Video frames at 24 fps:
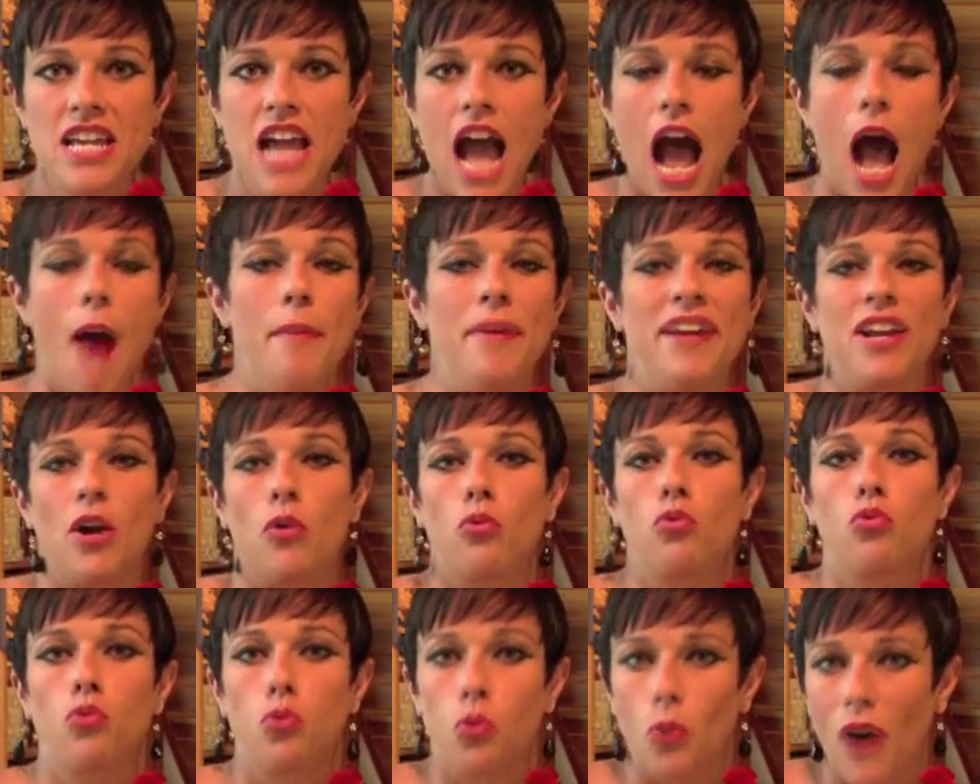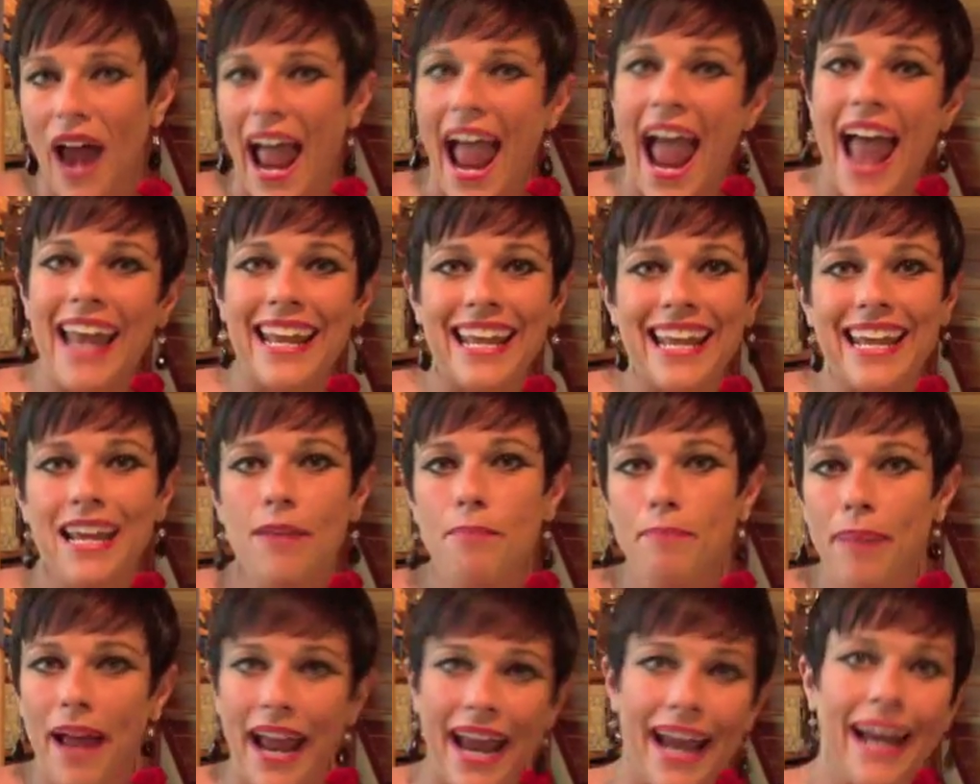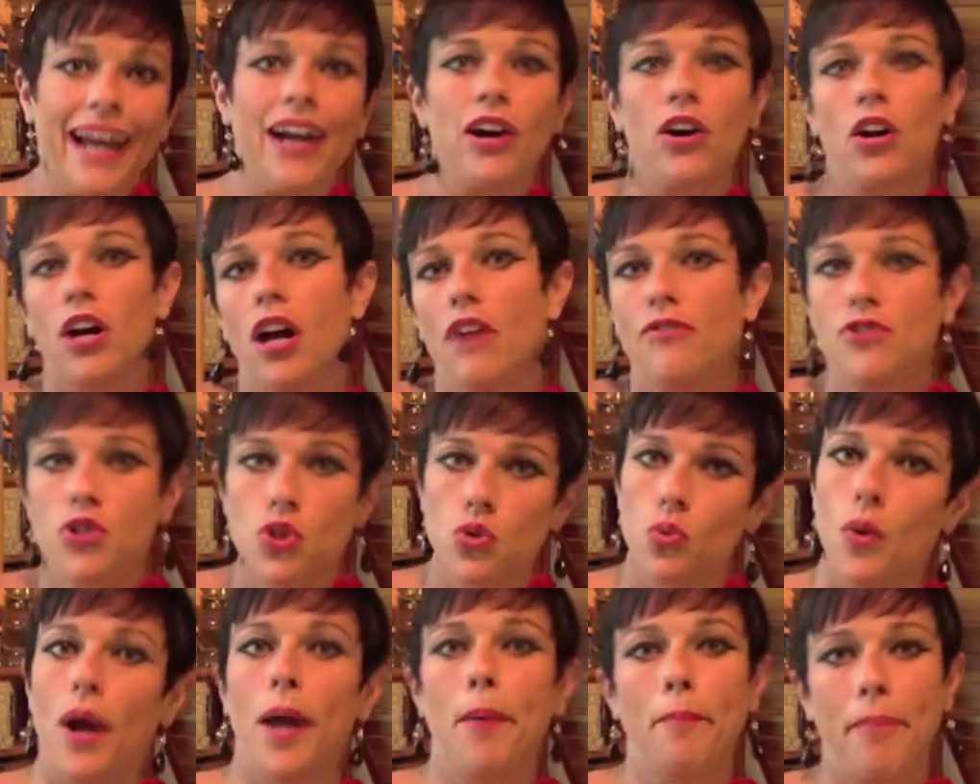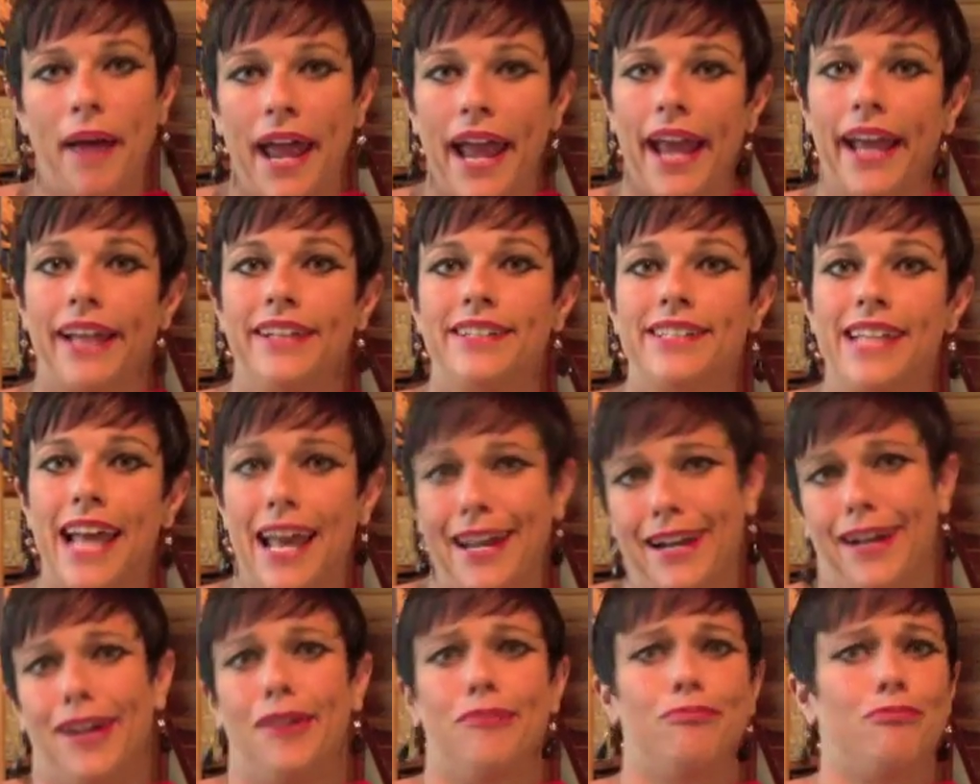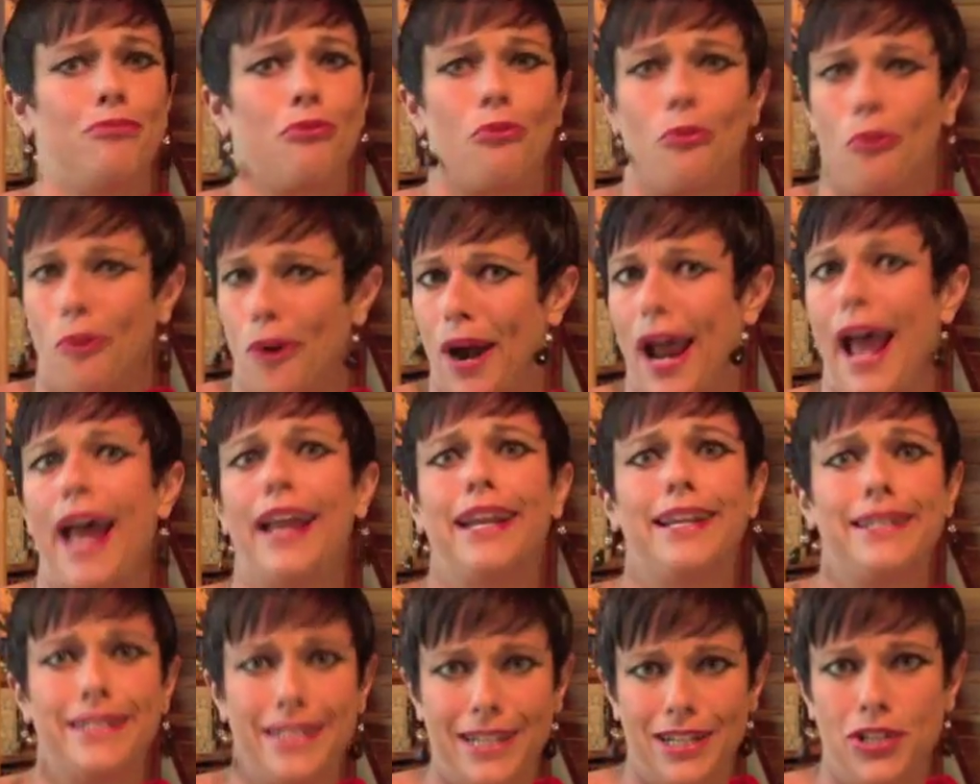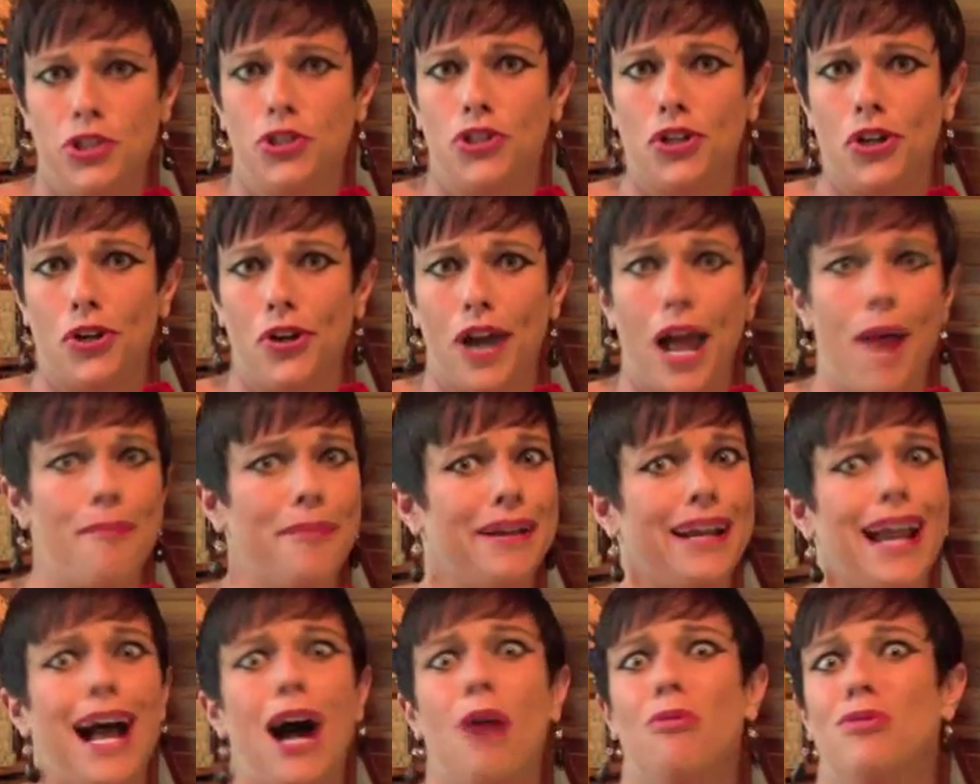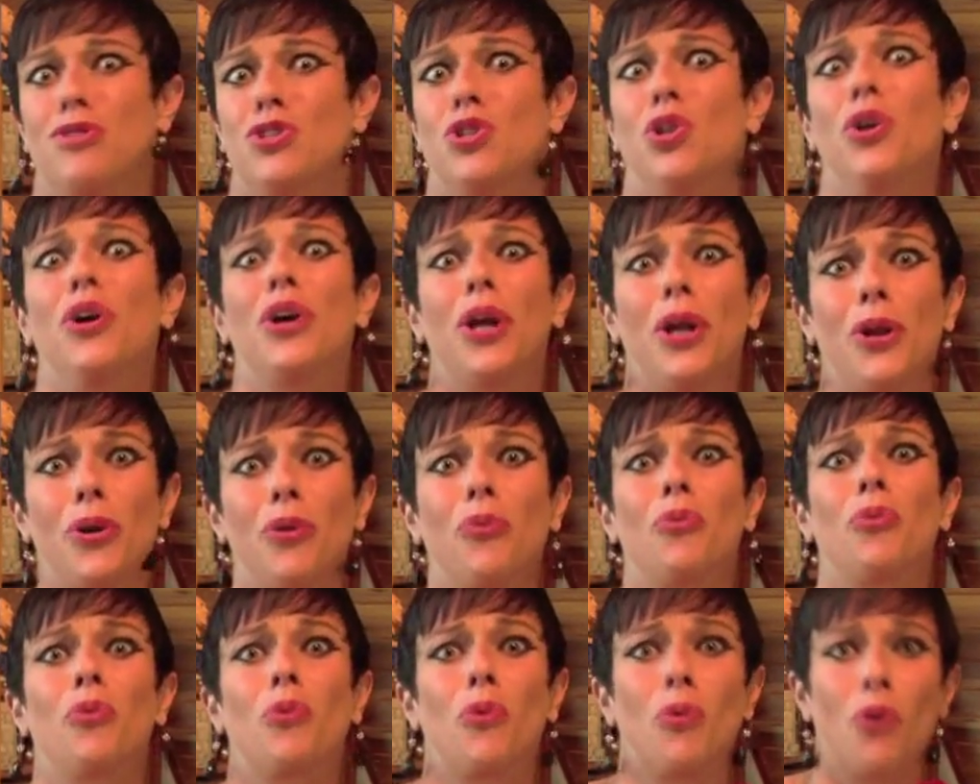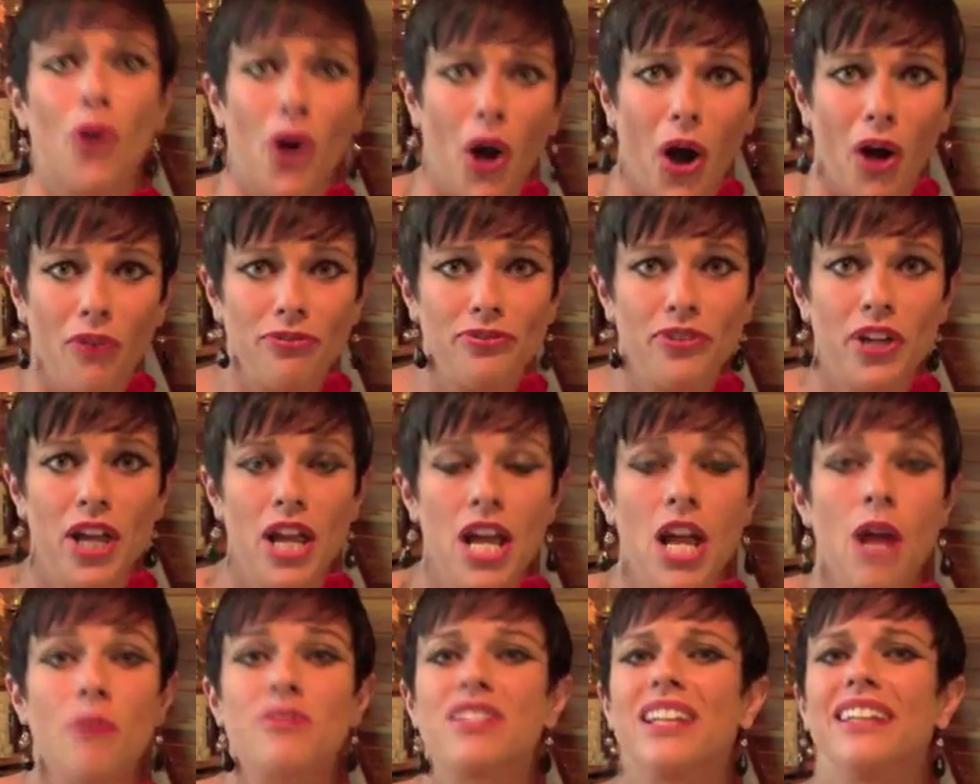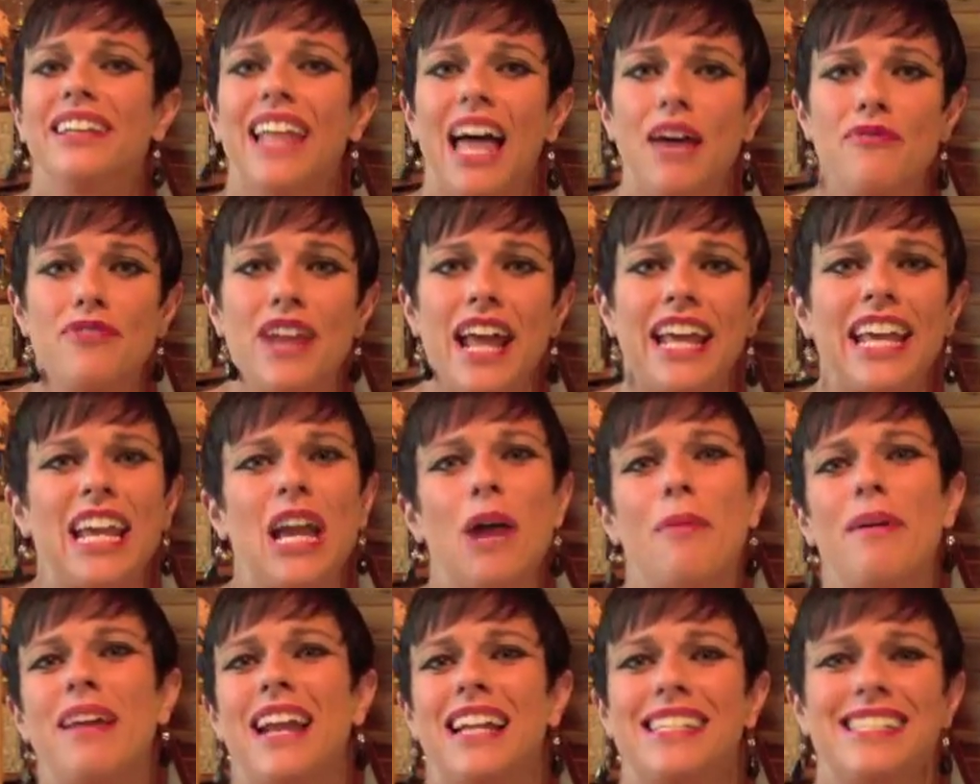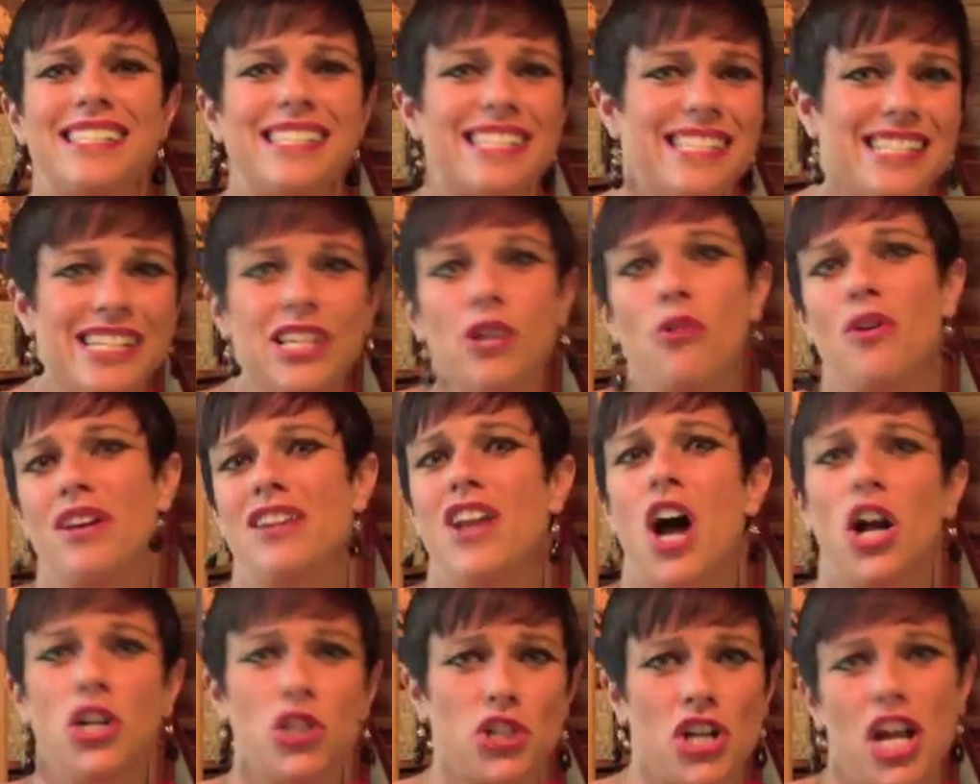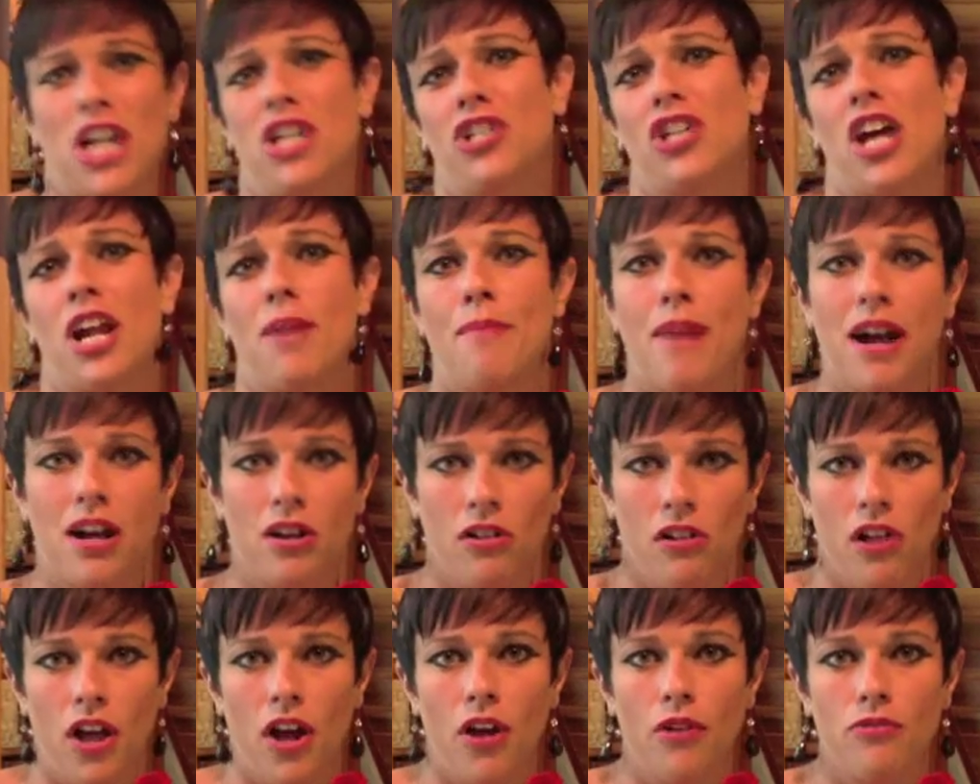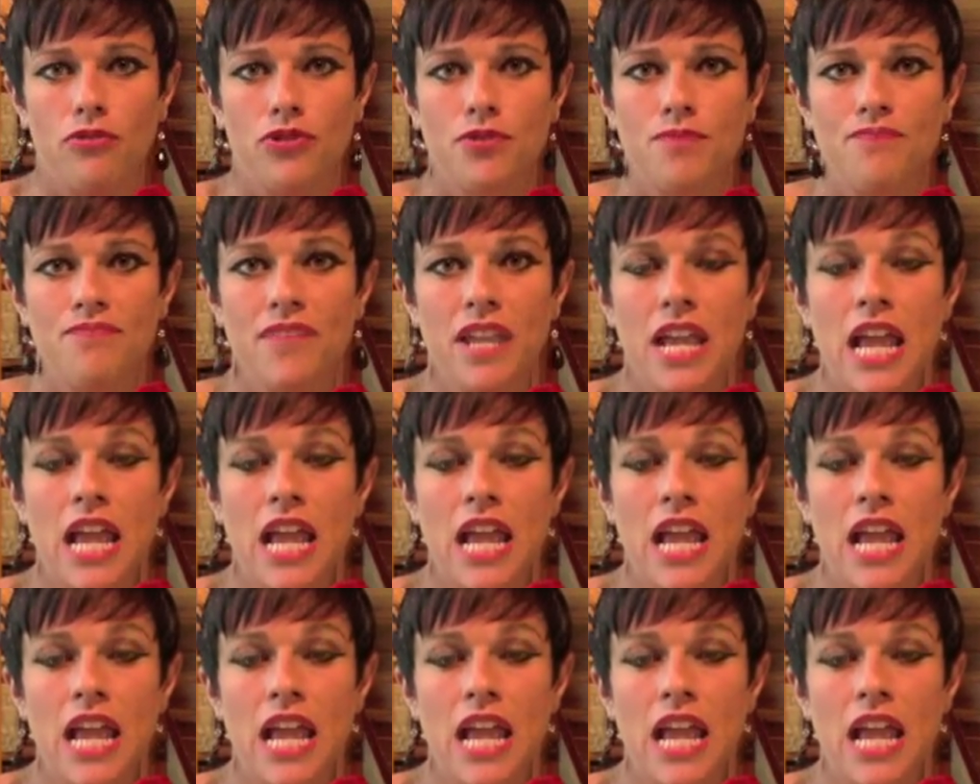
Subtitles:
I'm in a ratty pair of sweatpants and a ratty t-shirt. I mean, I was looking rough. It was 11 a.m. and I still had not changed out of my clothes.